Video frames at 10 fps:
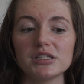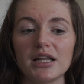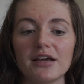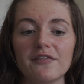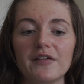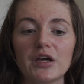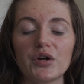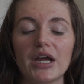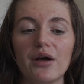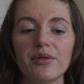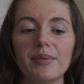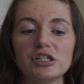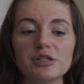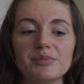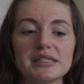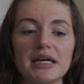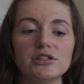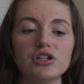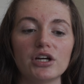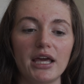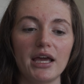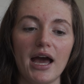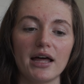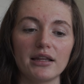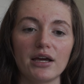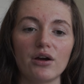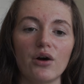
to like figuring out the budget besides looking at like,